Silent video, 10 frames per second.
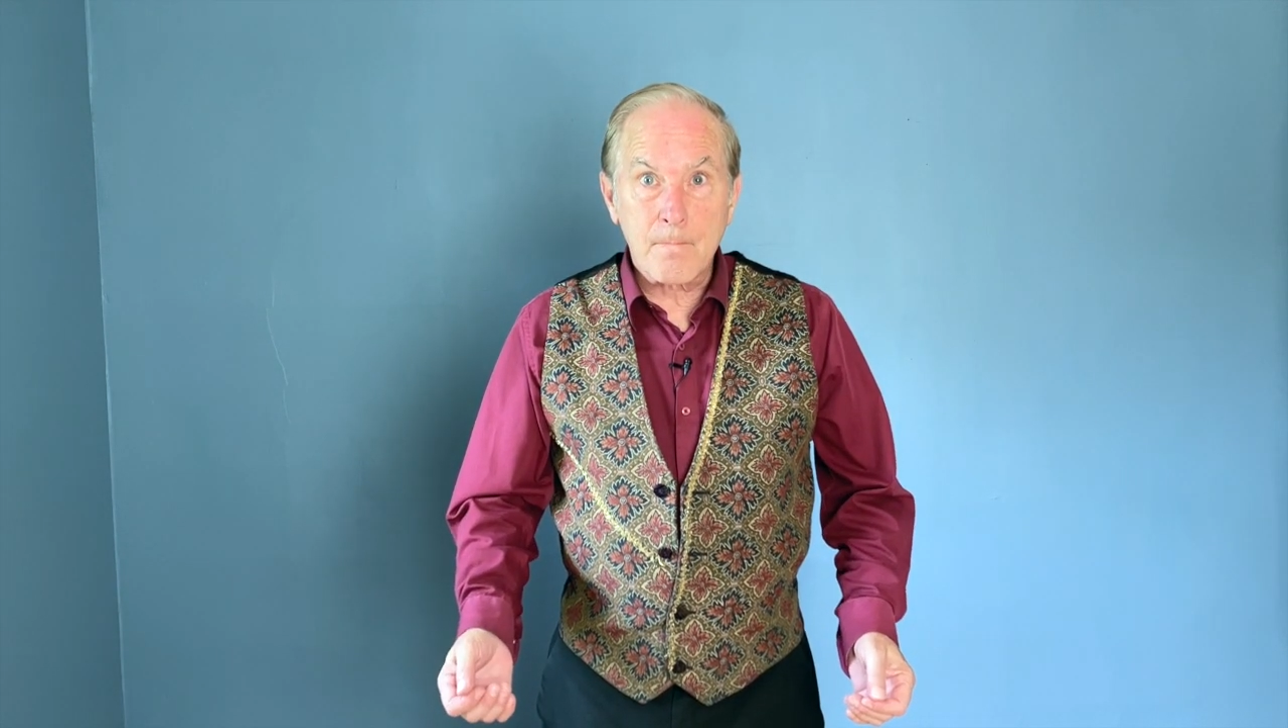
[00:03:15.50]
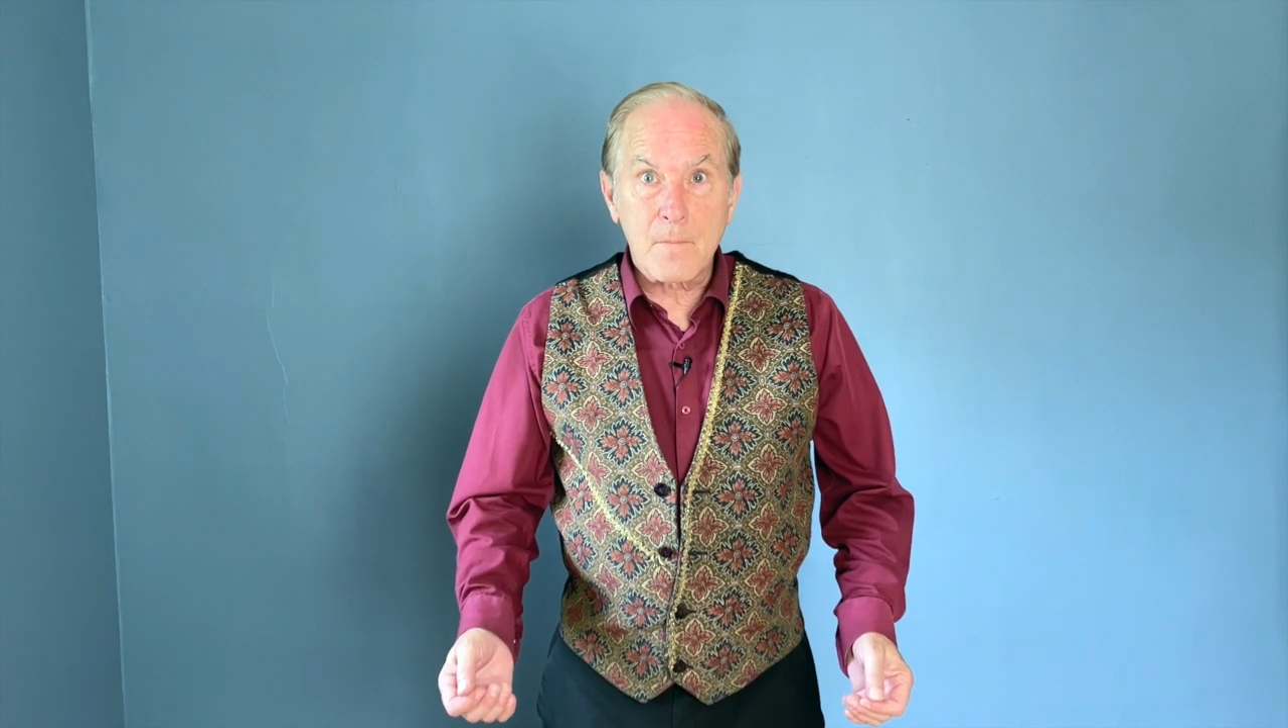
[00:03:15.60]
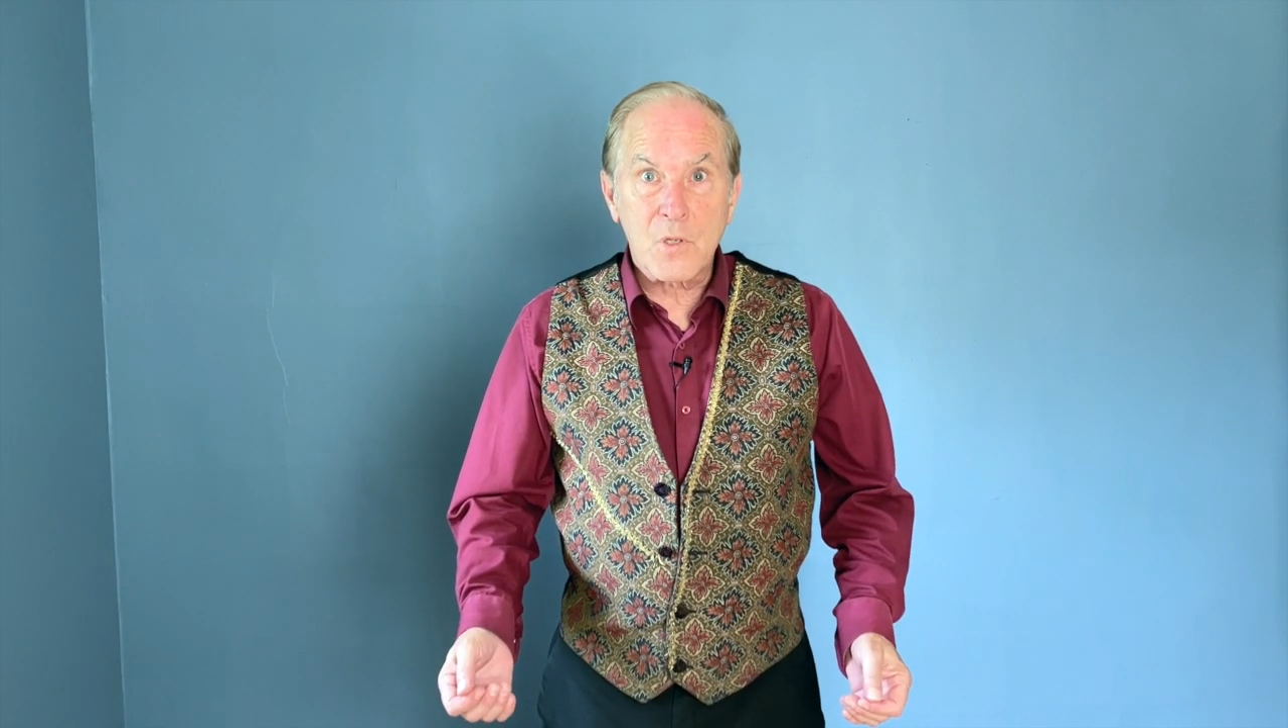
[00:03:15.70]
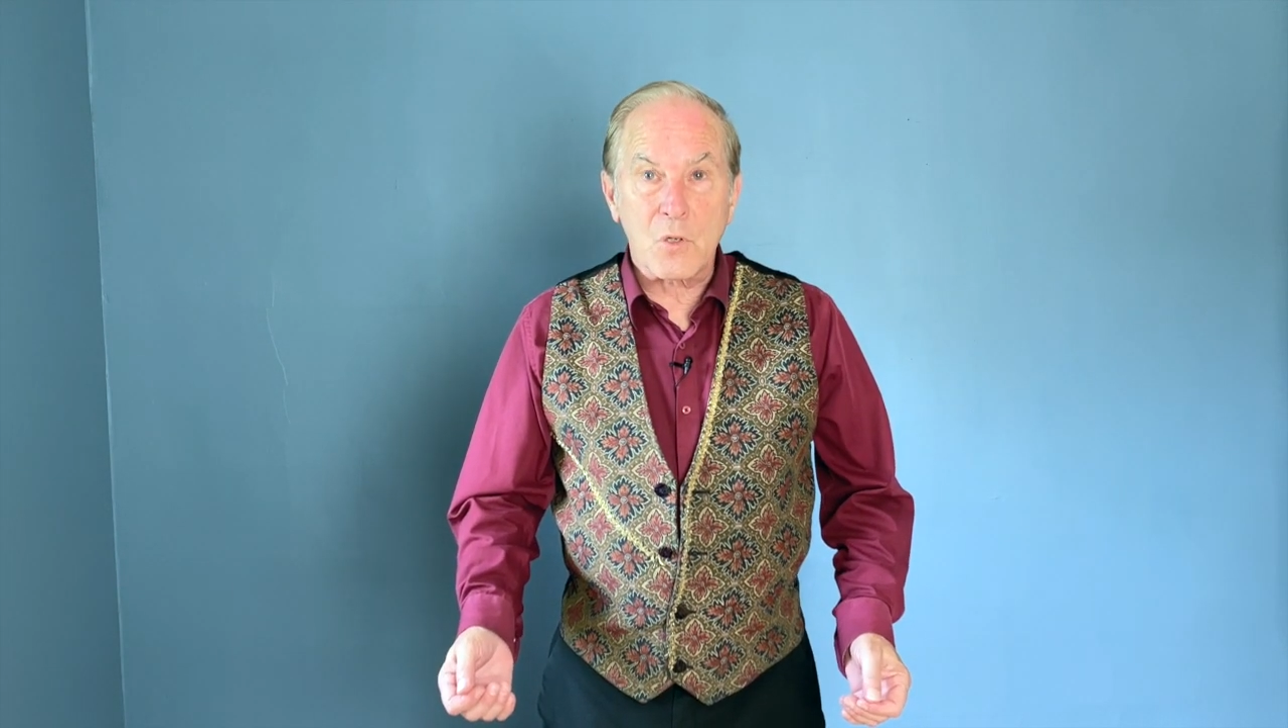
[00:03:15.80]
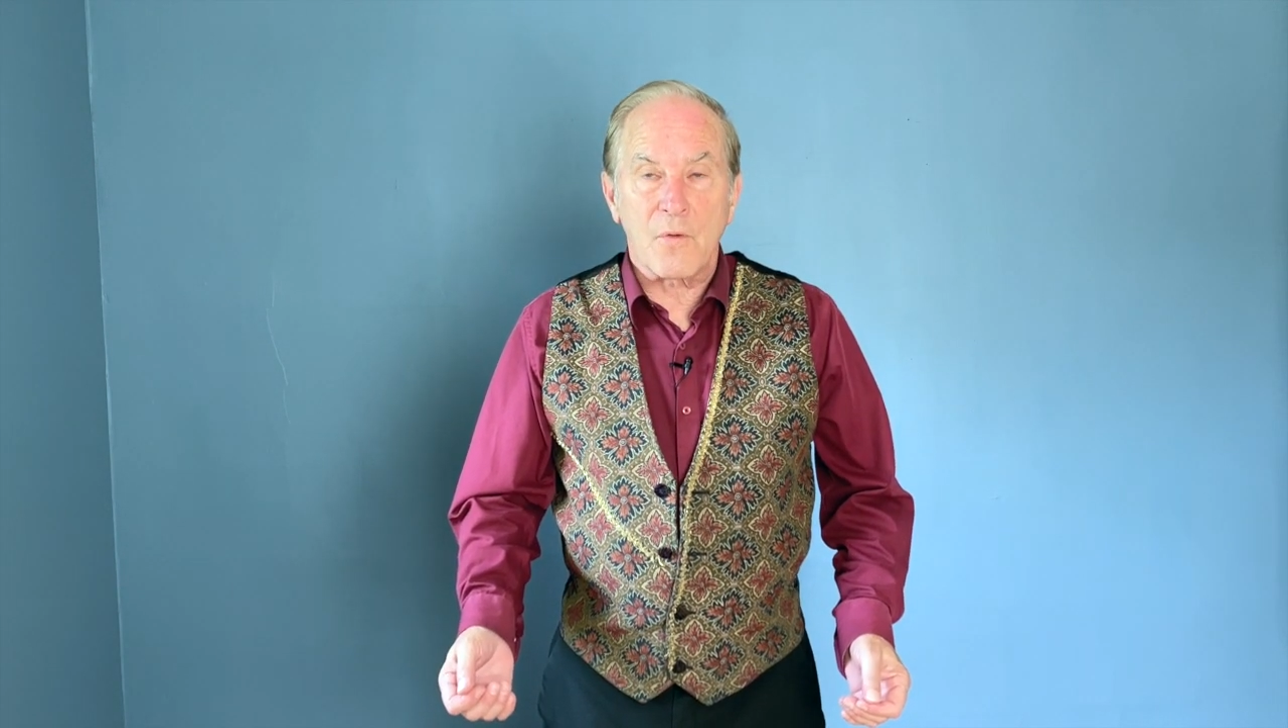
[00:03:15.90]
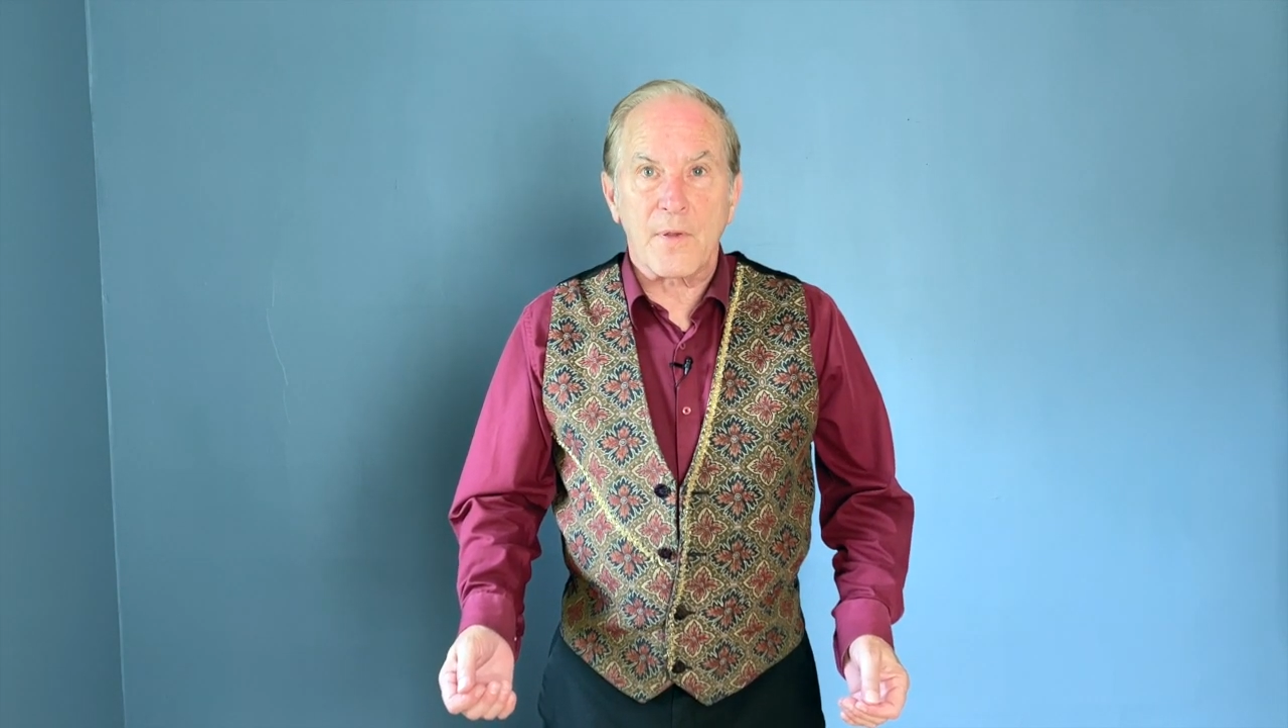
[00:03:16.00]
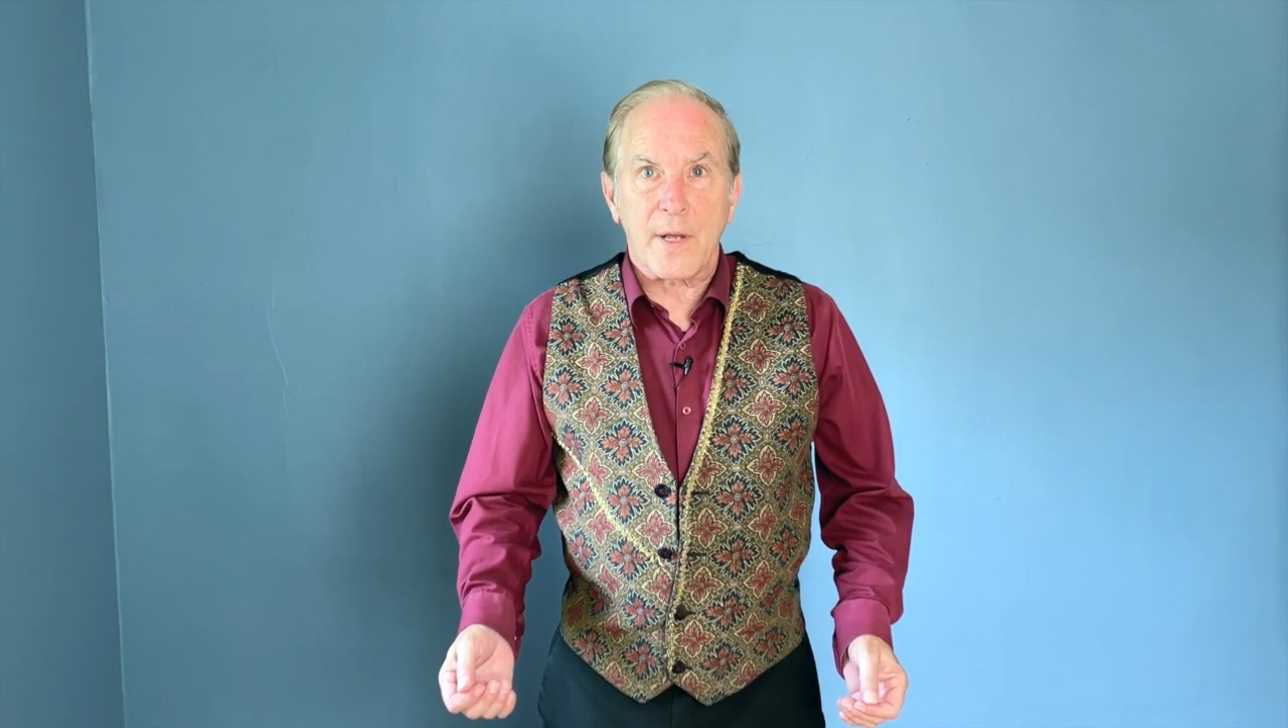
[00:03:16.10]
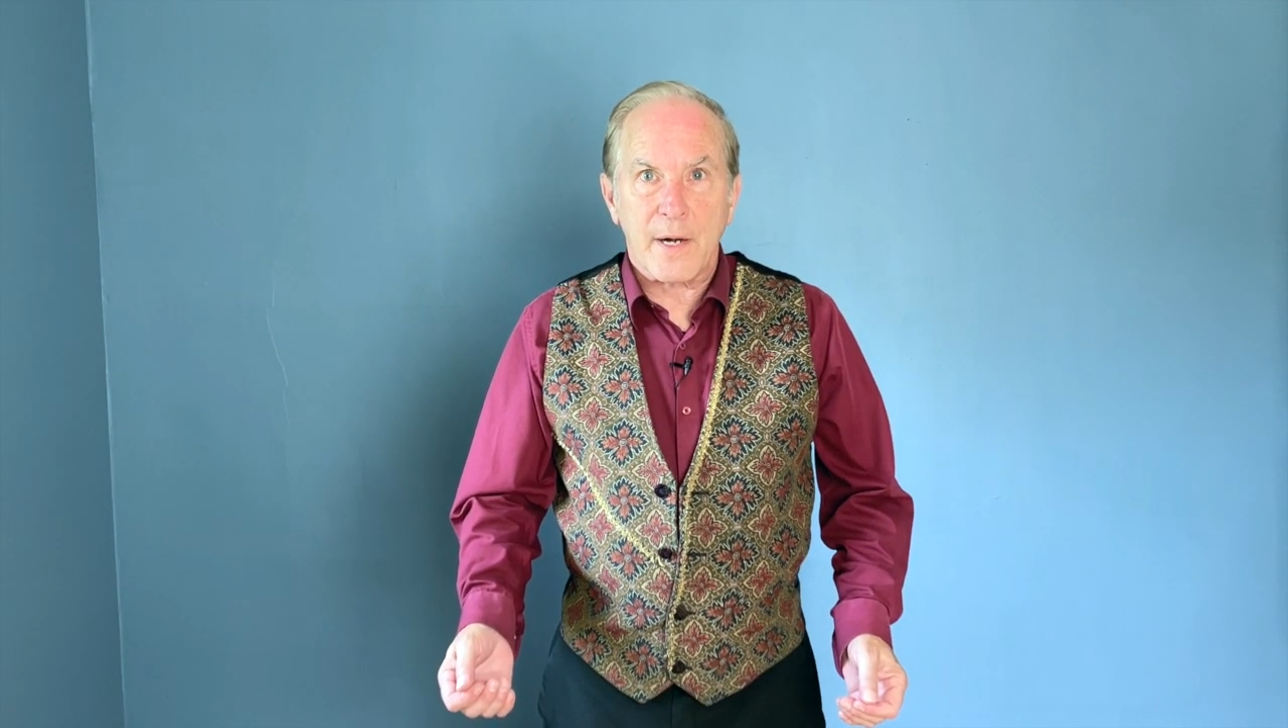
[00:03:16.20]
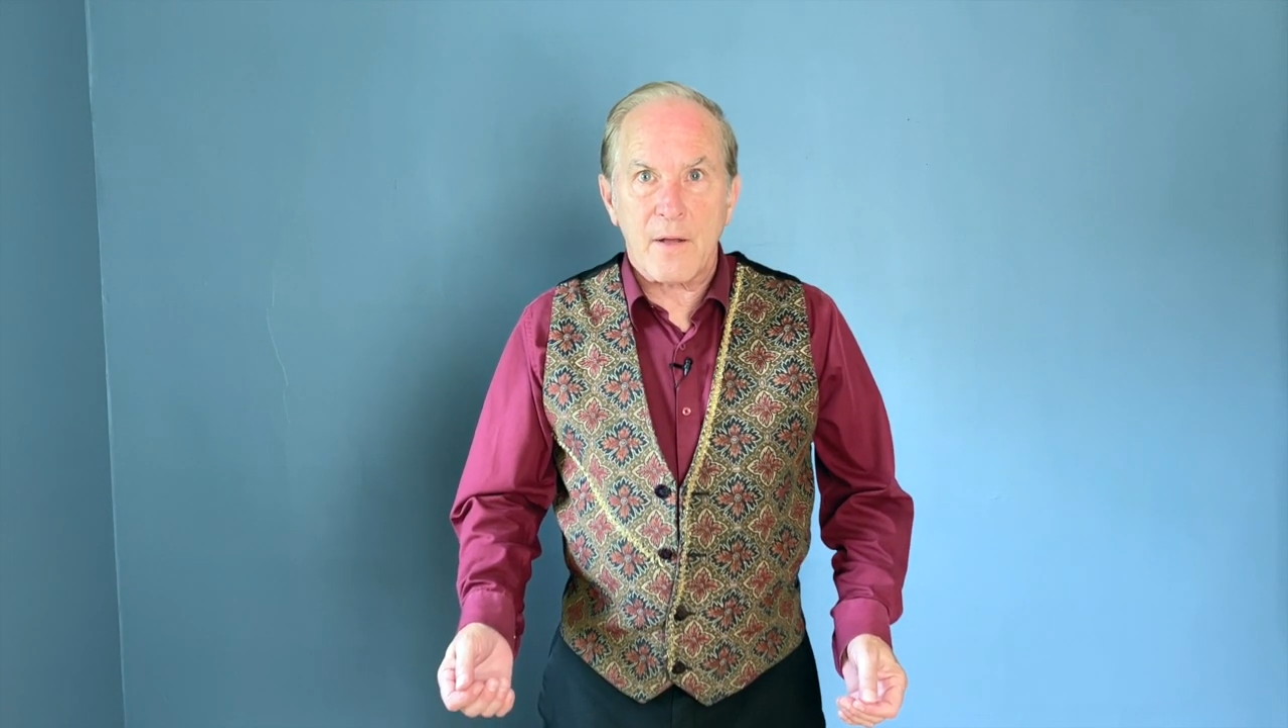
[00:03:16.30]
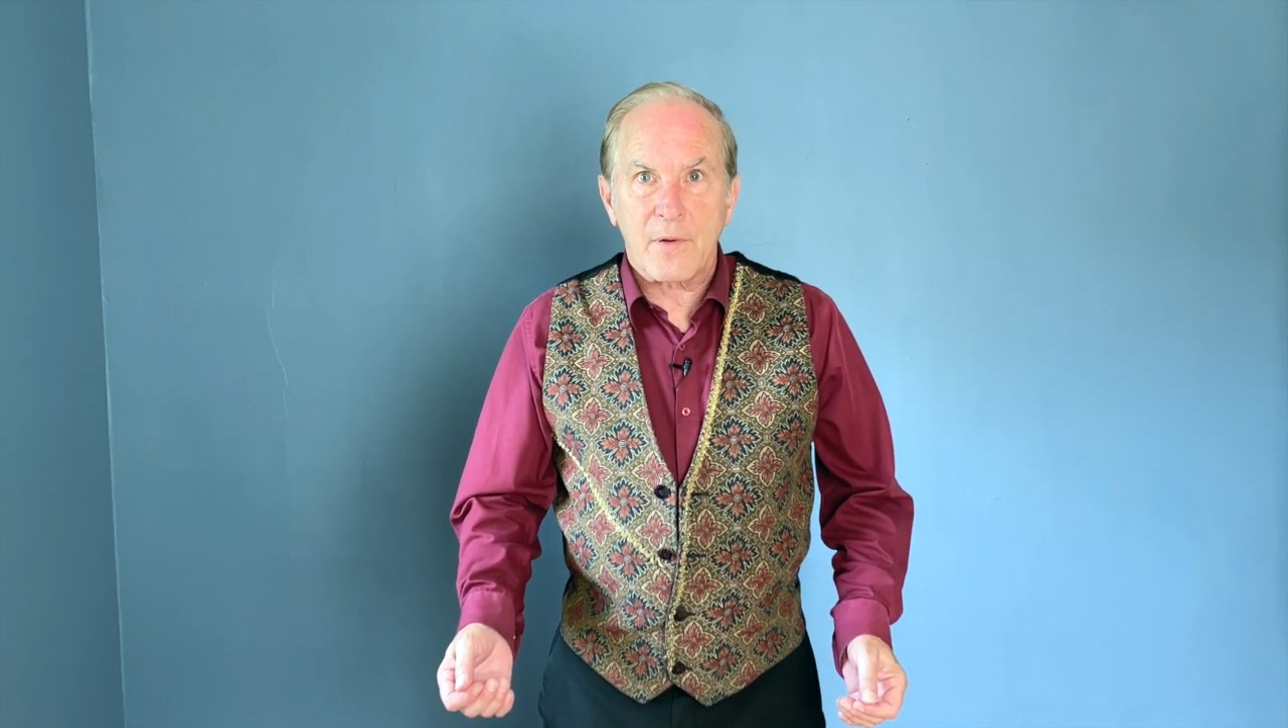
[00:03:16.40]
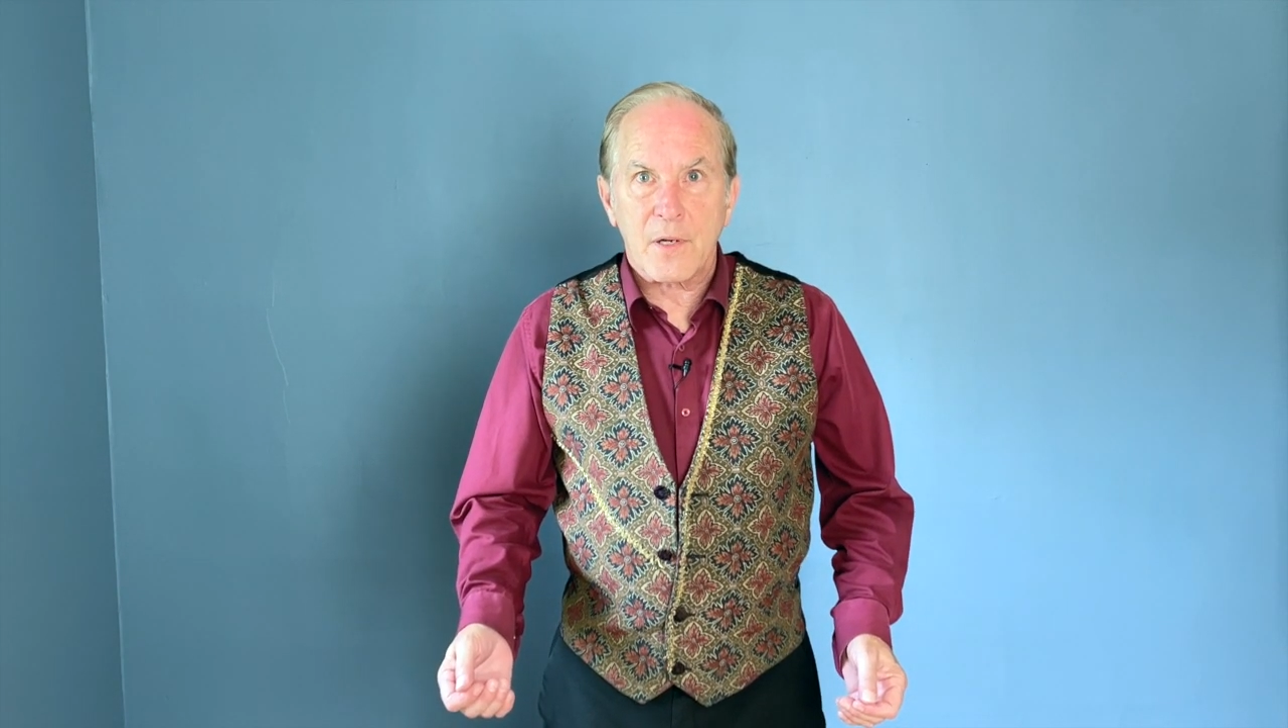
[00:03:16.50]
So if you're ever